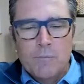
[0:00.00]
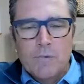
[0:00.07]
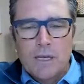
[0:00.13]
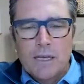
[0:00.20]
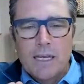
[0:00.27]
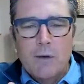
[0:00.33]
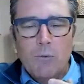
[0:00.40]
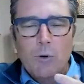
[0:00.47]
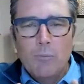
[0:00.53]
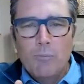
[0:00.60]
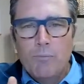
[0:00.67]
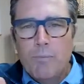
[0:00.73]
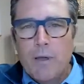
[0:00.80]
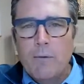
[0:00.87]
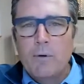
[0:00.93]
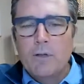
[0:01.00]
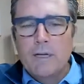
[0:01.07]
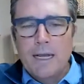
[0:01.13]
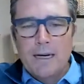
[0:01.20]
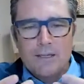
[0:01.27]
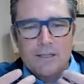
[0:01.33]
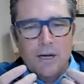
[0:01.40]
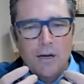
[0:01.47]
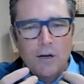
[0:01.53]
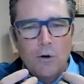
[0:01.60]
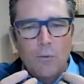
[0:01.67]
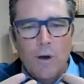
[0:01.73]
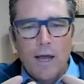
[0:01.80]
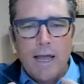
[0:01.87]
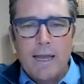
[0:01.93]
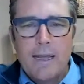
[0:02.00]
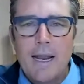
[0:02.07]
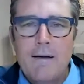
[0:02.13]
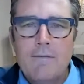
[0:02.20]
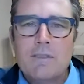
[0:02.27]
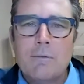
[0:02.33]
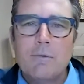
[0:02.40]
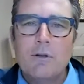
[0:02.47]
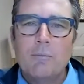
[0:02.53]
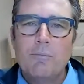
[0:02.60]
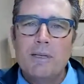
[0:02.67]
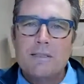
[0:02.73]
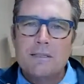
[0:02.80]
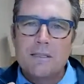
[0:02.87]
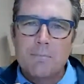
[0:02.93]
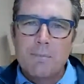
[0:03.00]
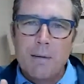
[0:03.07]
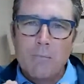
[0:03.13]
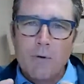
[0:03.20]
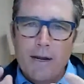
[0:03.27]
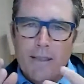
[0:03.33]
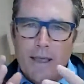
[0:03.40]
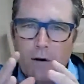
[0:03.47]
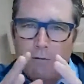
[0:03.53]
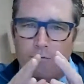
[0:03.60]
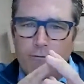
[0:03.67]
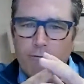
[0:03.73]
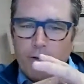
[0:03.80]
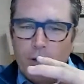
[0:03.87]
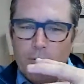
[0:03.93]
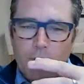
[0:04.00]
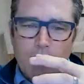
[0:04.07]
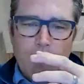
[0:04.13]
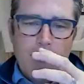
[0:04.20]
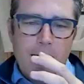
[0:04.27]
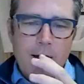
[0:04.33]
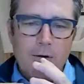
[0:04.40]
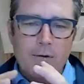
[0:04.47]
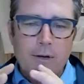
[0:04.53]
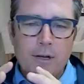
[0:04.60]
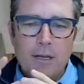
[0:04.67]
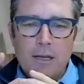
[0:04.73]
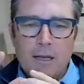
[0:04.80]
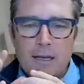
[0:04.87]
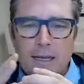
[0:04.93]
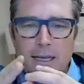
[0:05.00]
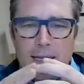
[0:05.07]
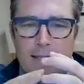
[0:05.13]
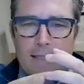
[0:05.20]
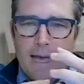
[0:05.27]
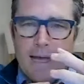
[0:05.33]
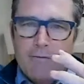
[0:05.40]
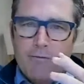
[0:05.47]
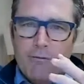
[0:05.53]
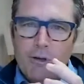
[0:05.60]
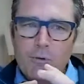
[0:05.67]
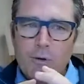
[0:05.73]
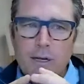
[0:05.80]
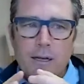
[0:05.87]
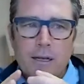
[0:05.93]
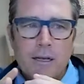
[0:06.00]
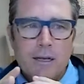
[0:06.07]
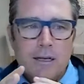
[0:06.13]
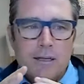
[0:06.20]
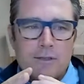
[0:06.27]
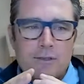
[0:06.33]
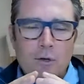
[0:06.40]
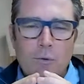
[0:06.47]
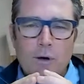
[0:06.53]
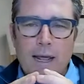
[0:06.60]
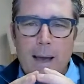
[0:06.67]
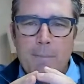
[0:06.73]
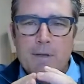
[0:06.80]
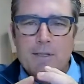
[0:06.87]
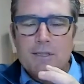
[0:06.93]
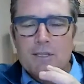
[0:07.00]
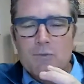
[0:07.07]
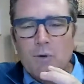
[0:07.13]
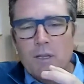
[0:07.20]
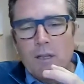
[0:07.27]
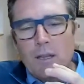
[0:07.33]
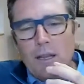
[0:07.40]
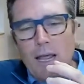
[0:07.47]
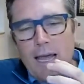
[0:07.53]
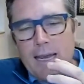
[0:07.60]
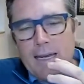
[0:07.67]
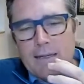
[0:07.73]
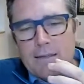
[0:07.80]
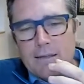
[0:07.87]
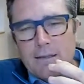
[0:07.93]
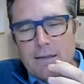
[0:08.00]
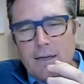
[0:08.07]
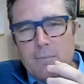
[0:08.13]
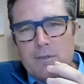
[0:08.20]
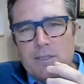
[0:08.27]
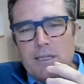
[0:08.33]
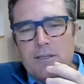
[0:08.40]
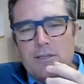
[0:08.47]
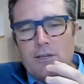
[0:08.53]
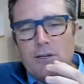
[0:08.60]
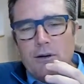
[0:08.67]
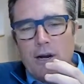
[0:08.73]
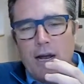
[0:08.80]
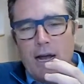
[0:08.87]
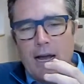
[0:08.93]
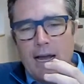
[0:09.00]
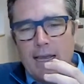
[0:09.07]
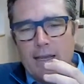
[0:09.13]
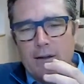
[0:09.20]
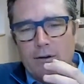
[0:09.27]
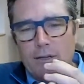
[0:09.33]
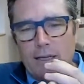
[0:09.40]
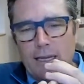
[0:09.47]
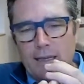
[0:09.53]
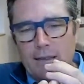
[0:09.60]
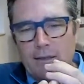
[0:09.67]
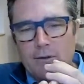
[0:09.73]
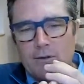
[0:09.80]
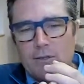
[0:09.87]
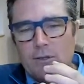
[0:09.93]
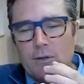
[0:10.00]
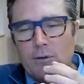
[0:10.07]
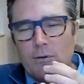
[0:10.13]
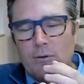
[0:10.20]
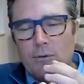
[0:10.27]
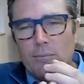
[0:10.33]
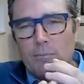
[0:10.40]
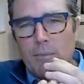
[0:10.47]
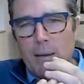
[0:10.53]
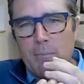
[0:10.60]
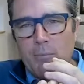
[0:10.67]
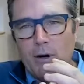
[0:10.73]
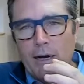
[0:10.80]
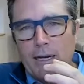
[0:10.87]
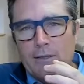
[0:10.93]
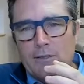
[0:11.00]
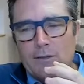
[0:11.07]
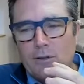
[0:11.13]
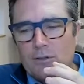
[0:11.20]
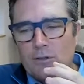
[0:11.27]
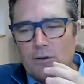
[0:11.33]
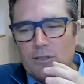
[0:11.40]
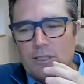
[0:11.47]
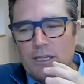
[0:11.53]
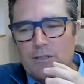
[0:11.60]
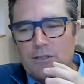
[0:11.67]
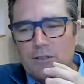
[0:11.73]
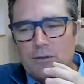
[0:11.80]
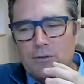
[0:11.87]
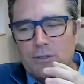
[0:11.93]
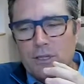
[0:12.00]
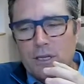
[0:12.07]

kind of tug away and have some little pieces of membrane that'll float around in that fluid. So what happens is when light comes into your eye, it'll hit those little membranes, those little tissues,